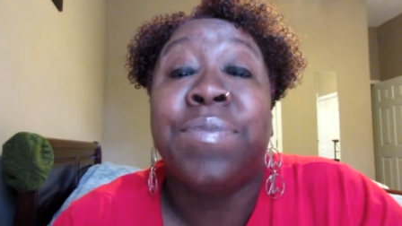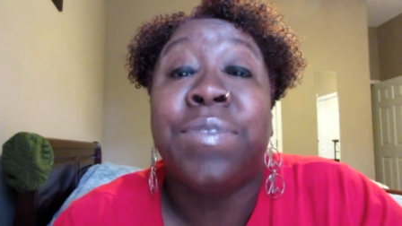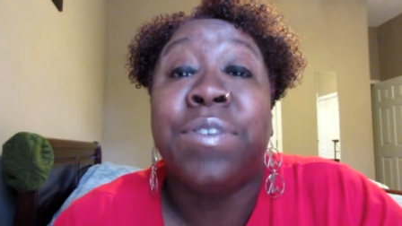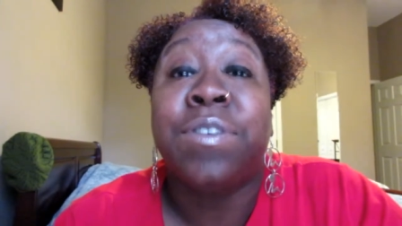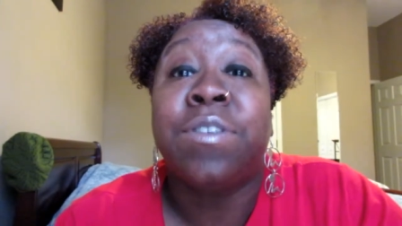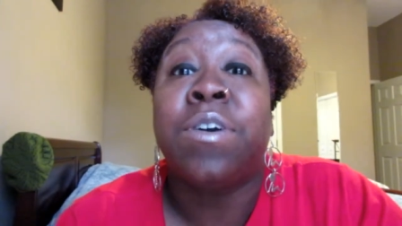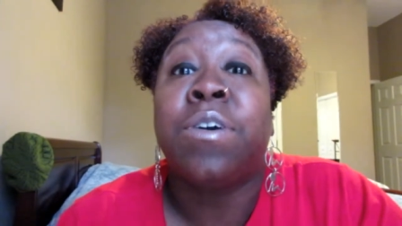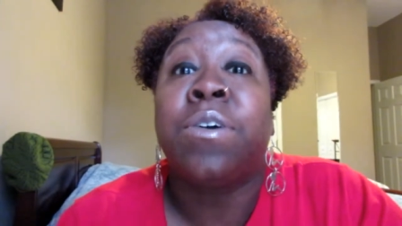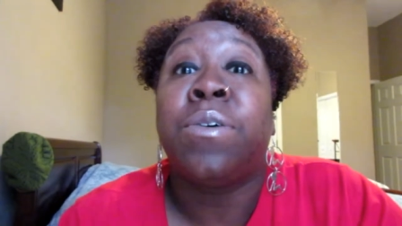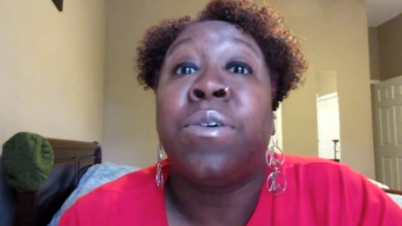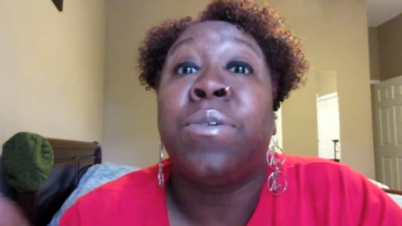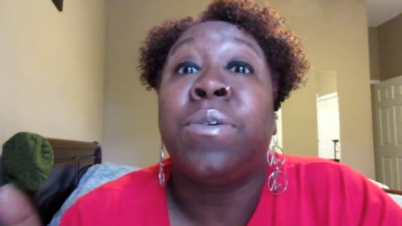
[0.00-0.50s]

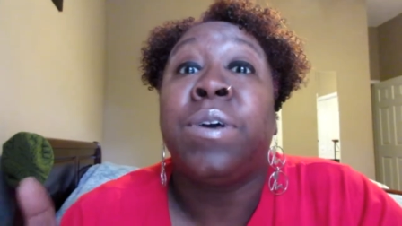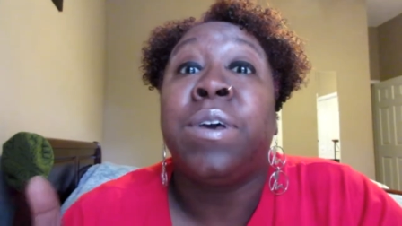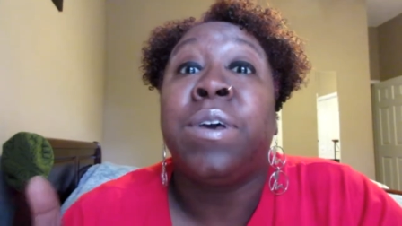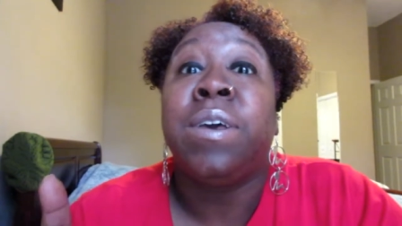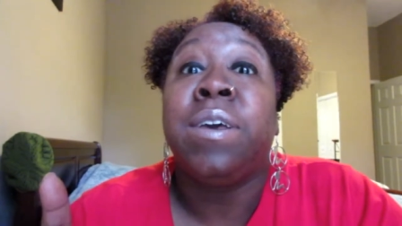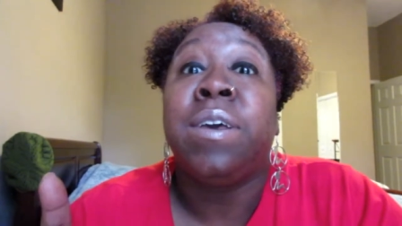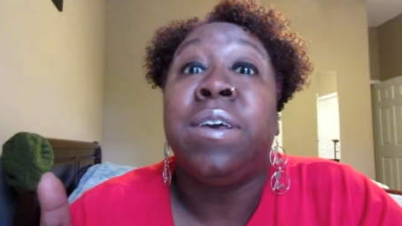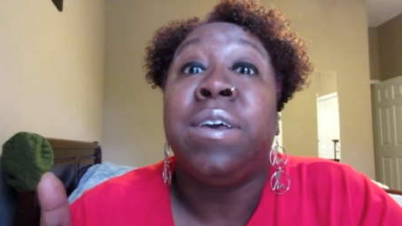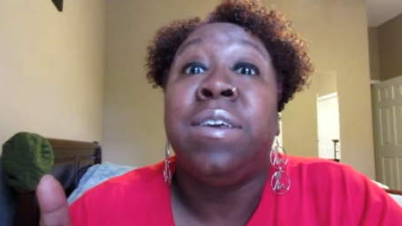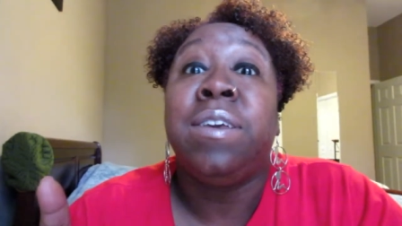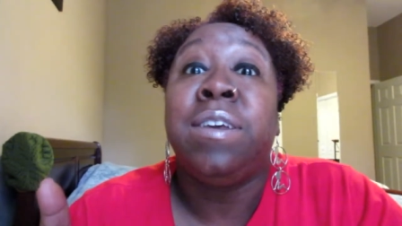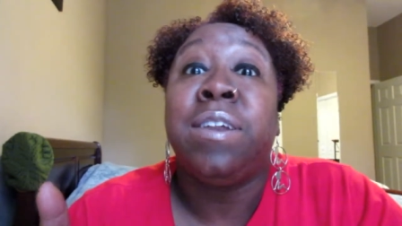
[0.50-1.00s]
So
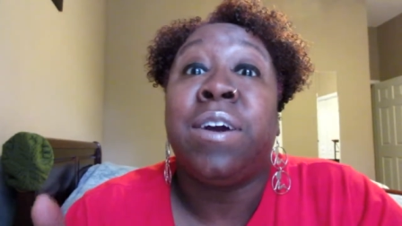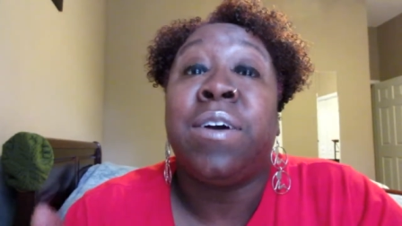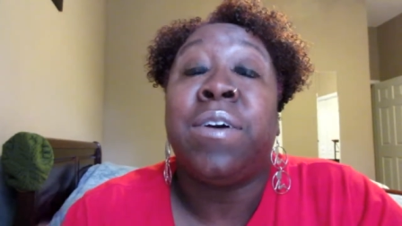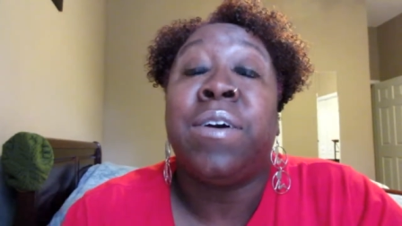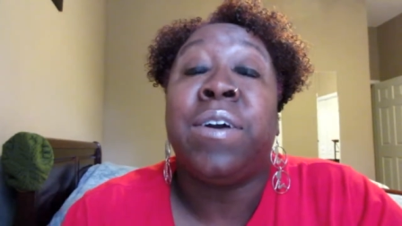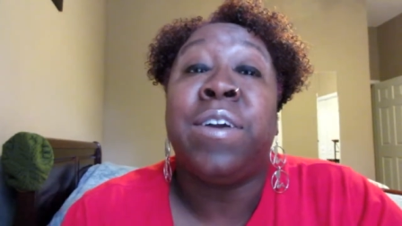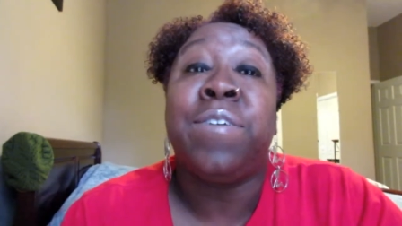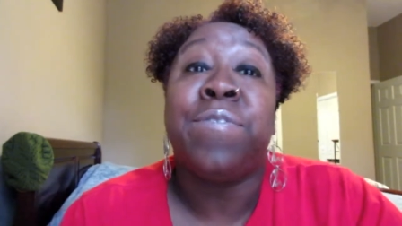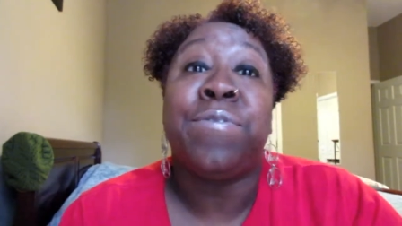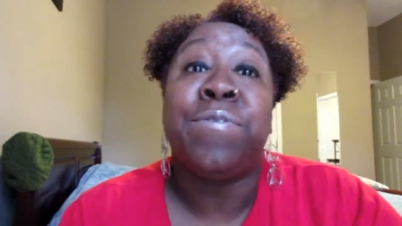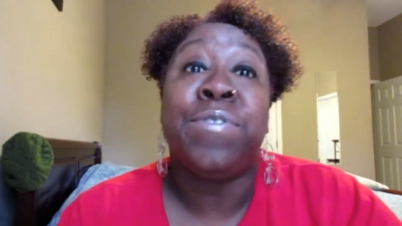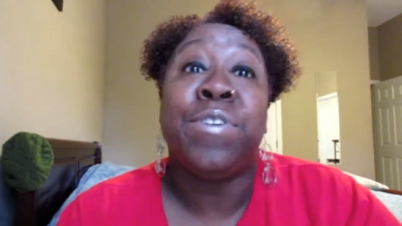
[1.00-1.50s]
you know,
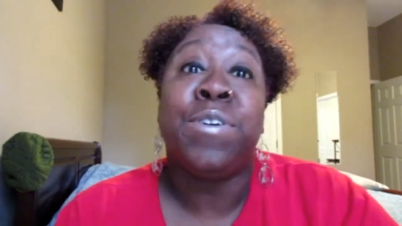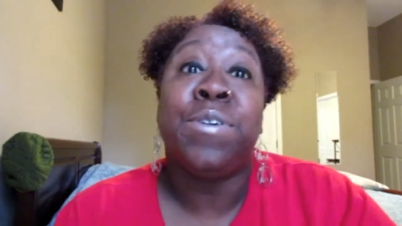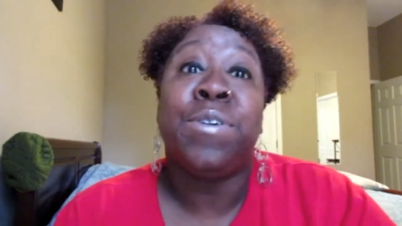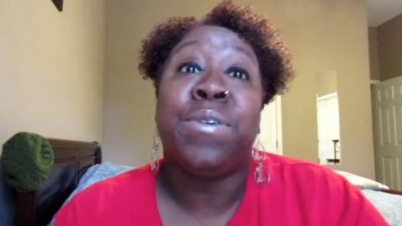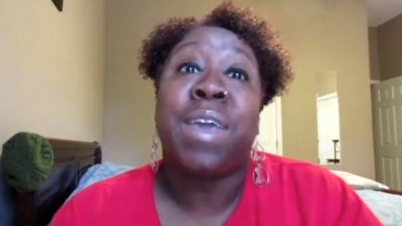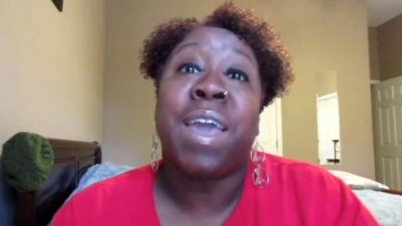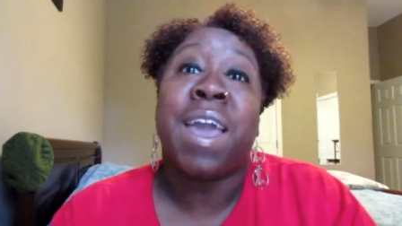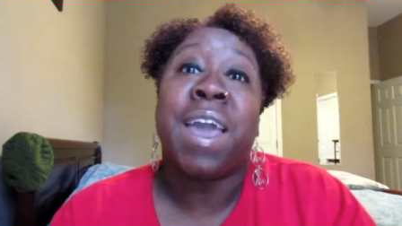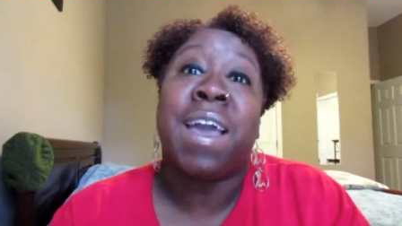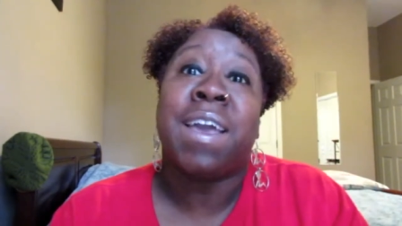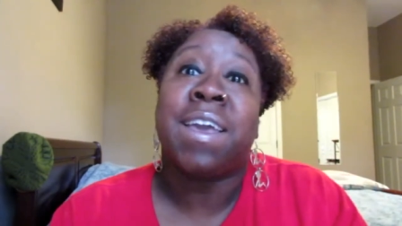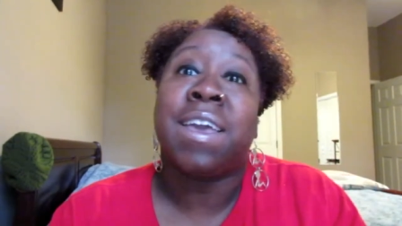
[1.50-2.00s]
if you
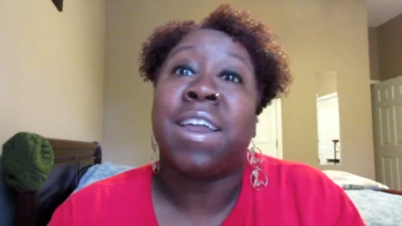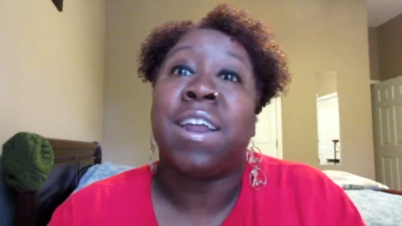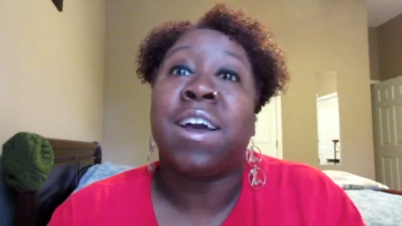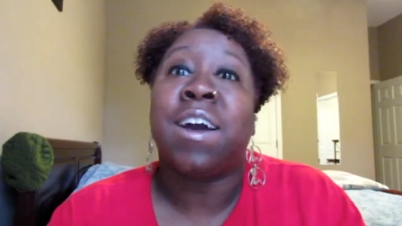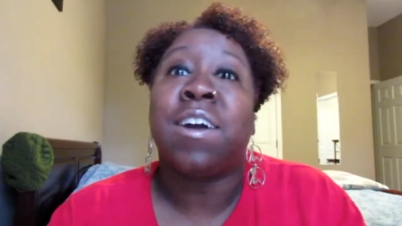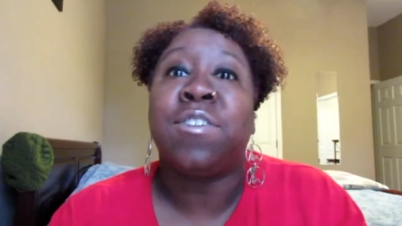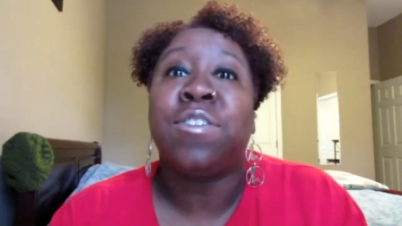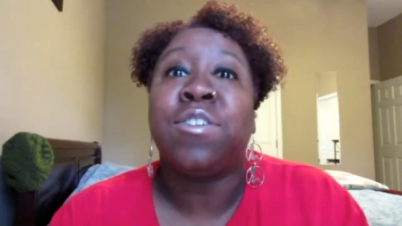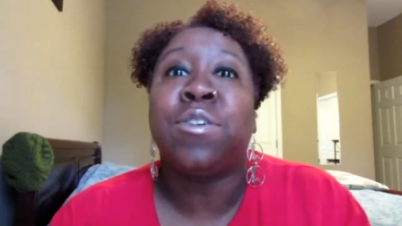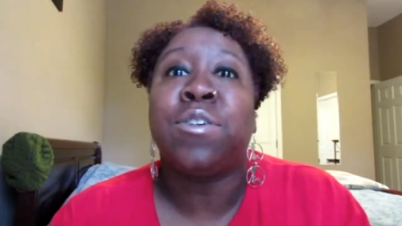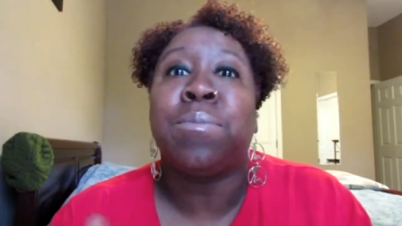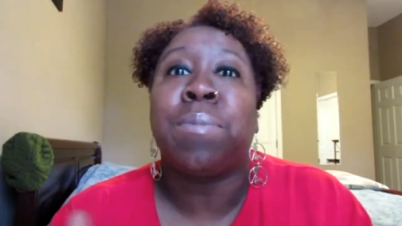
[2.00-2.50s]
can't get
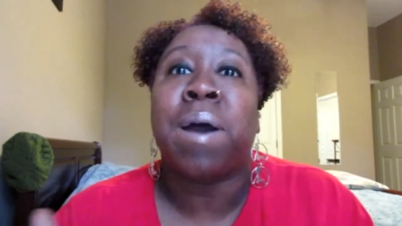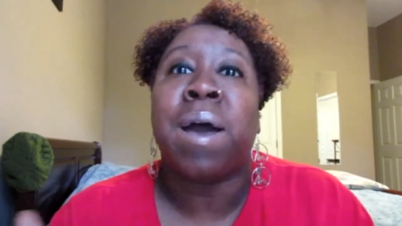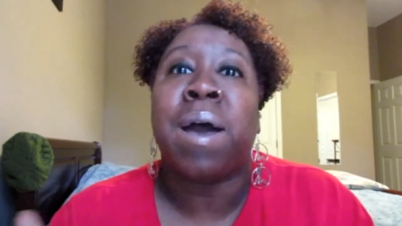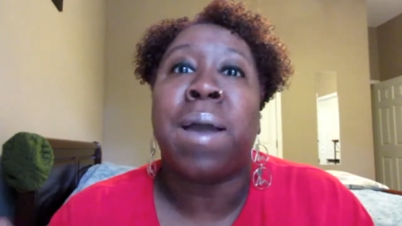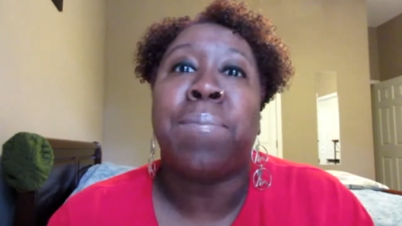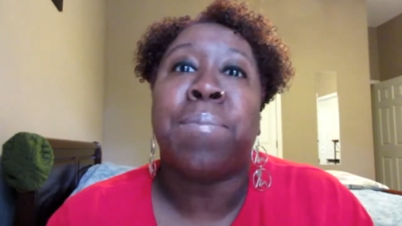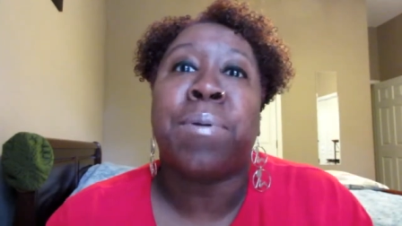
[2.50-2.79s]
onto my